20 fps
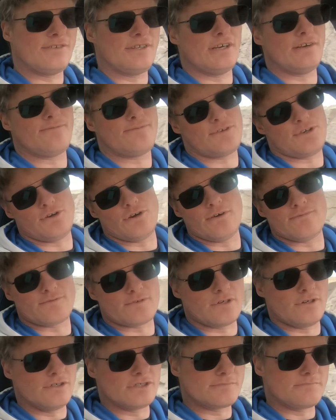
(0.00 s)
There are few, of
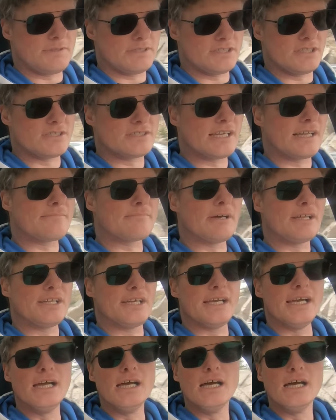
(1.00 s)
course, but not that many.